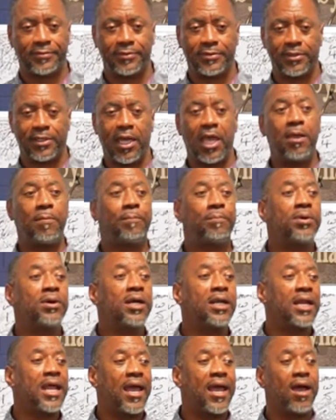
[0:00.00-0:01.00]
He put
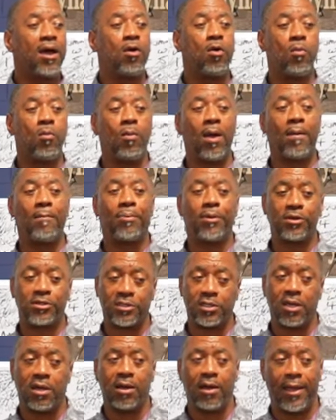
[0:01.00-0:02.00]
that on one person's
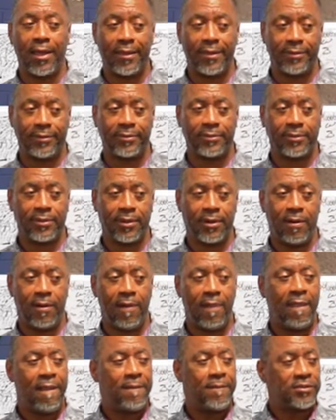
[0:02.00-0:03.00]
heart.
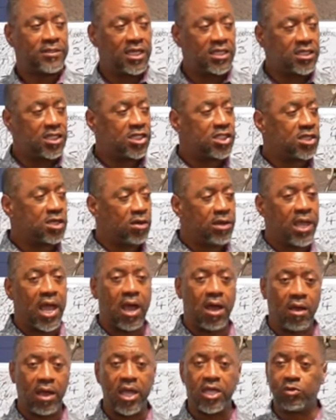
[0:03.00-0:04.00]
Just to show
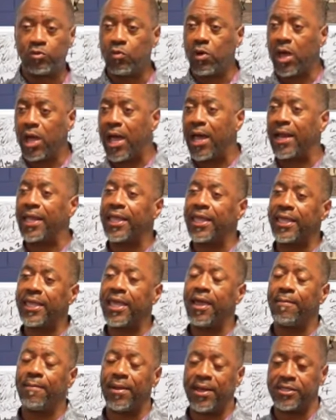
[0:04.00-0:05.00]
y'all, it's one Allah, he care
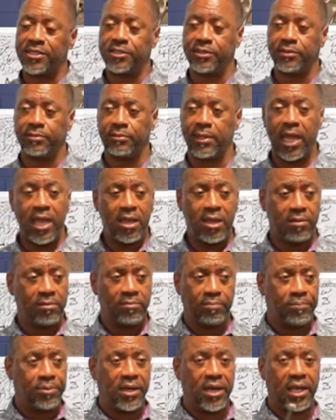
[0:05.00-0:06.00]
about you. I ain't
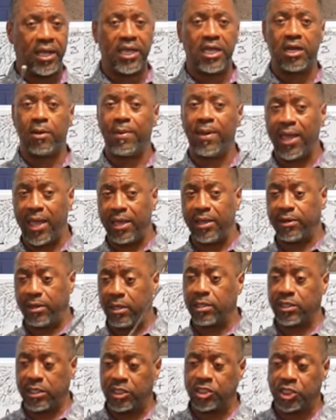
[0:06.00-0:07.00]
putting it against nobody.
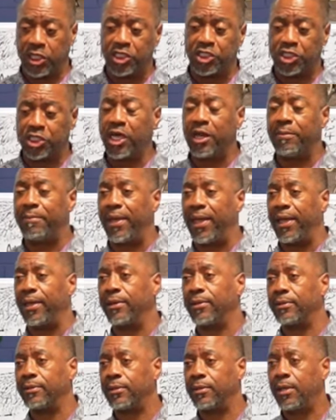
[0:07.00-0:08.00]
It, it should be.
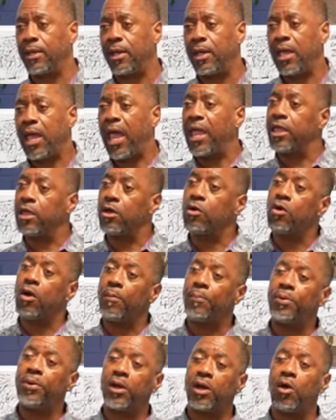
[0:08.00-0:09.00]
And Yahuah
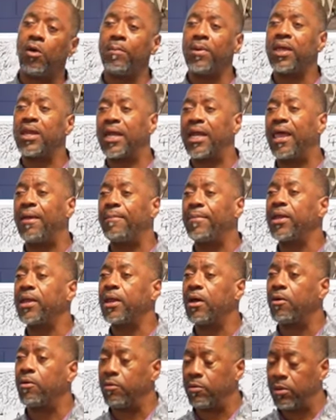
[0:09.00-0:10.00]
put it on me to let me
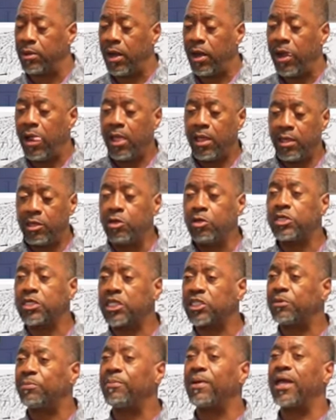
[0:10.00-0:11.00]
know. You just
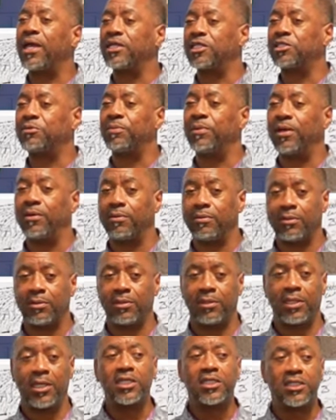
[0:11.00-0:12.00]
imagine, Smell.
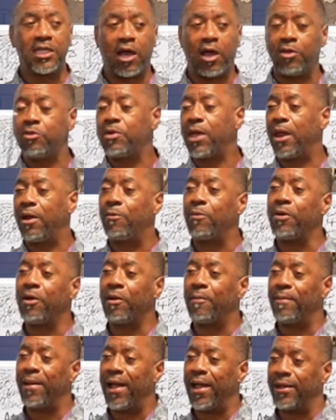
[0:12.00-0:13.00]
This is all you got to worry
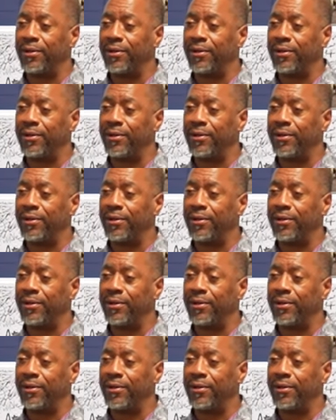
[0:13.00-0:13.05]
about.